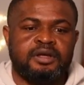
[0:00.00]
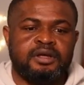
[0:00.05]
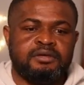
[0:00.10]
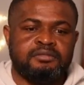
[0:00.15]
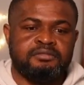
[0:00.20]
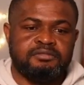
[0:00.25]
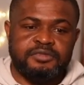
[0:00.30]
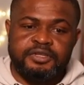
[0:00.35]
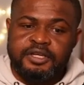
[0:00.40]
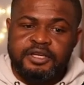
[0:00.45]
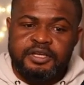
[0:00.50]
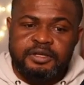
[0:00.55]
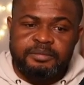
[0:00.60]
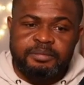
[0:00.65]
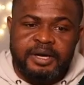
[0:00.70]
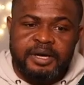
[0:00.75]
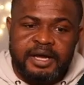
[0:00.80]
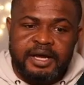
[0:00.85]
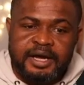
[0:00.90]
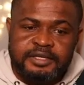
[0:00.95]
Daily
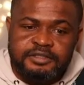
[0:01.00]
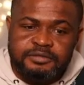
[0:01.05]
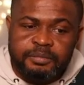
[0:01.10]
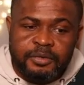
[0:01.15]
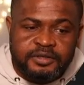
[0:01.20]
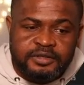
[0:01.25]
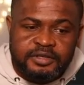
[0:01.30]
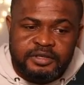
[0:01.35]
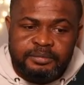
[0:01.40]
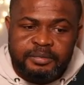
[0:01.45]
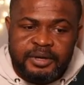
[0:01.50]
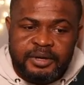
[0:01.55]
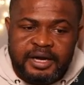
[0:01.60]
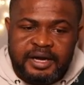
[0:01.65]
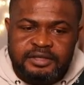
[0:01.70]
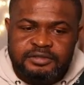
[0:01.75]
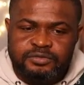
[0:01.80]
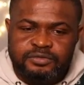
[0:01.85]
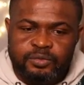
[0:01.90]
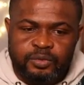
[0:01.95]
bias, monthly
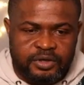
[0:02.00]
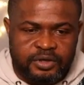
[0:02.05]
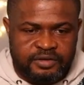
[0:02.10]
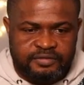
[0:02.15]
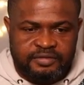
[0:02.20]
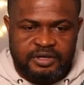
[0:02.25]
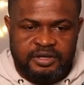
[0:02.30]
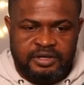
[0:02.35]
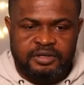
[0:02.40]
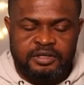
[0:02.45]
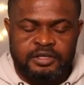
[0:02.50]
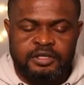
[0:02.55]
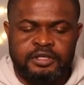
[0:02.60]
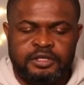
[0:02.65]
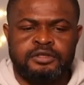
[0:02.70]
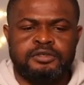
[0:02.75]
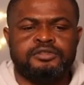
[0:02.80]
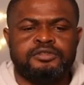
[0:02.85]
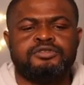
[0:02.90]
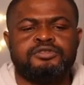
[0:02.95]
bias, whatever.
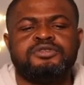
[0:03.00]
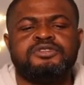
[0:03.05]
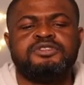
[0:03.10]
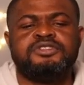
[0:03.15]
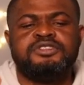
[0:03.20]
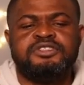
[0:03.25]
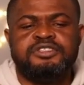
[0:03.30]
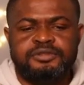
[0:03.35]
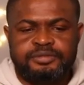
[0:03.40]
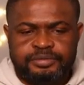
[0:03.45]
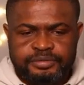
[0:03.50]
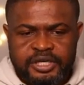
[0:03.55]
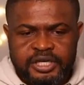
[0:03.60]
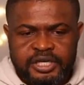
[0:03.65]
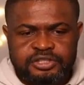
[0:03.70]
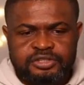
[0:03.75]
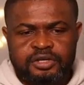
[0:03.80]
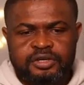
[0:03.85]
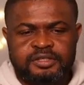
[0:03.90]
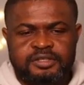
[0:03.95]
So the
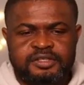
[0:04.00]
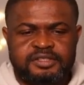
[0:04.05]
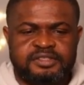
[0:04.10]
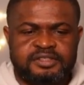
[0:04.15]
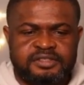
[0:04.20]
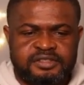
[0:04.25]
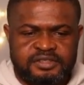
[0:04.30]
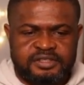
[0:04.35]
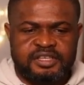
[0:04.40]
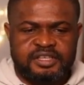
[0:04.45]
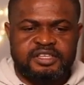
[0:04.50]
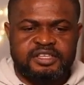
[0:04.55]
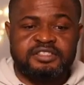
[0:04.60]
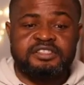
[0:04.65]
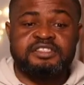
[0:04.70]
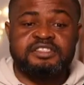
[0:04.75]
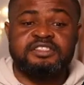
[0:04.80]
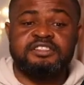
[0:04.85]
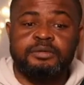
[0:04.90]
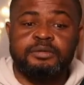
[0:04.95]
direction in this case
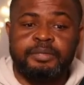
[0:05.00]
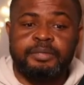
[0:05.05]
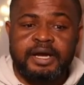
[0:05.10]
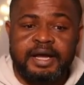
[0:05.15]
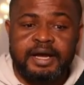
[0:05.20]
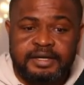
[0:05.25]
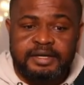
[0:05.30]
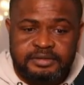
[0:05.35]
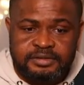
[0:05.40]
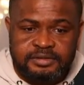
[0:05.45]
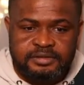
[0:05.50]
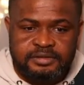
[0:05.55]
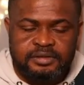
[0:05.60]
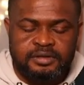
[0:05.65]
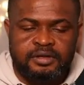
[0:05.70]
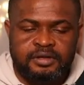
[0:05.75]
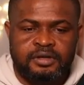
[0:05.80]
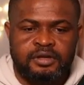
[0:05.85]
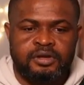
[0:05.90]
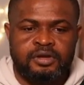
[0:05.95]
is your bias.
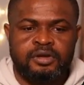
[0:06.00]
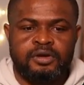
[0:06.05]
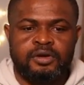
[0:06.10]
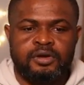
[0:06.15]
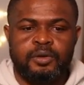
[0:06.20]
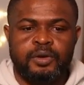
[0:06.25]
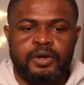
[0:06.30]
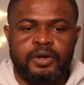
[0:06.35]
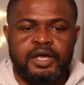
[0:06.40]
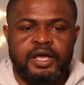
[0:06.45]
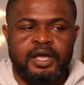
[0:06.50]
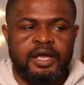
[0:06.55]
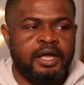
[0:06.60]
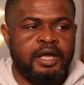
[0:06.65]
Okay?